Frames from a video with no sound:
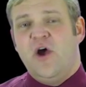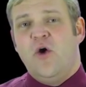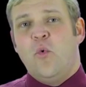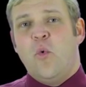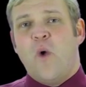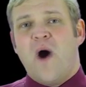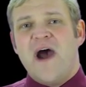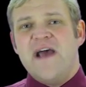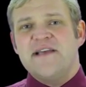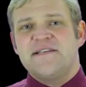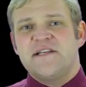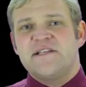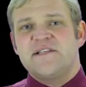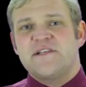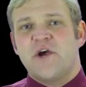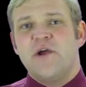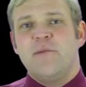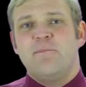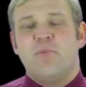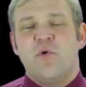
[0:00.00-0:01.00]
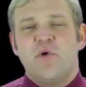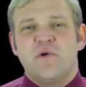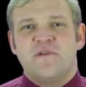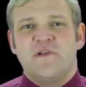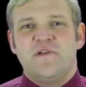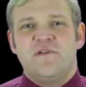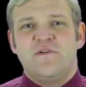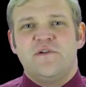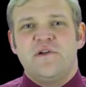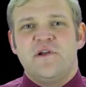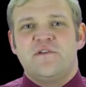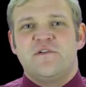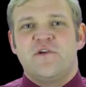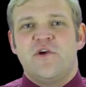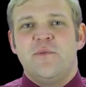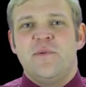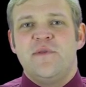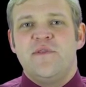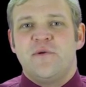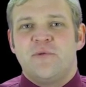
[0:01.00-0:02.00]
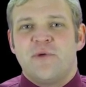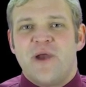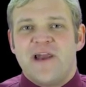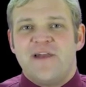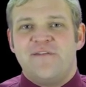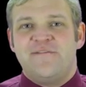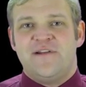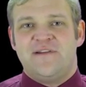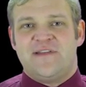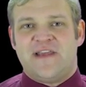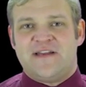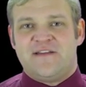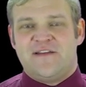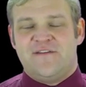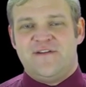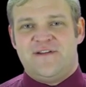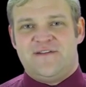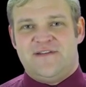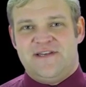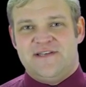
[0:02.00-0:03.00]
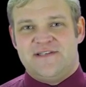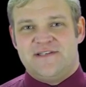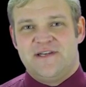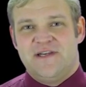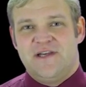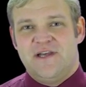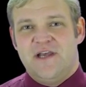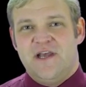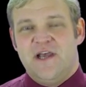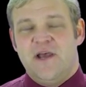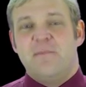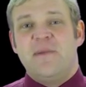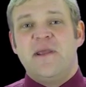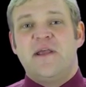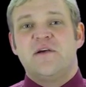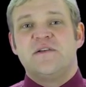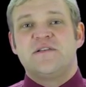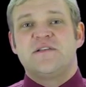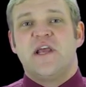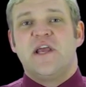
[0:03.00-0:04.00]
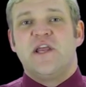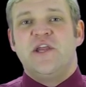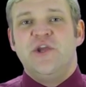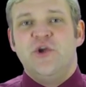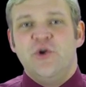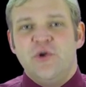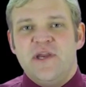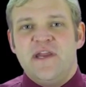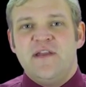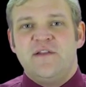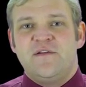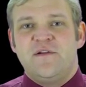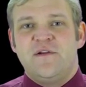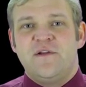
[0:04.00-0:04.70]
Why is it so important to determine the relevant activities? Because you need to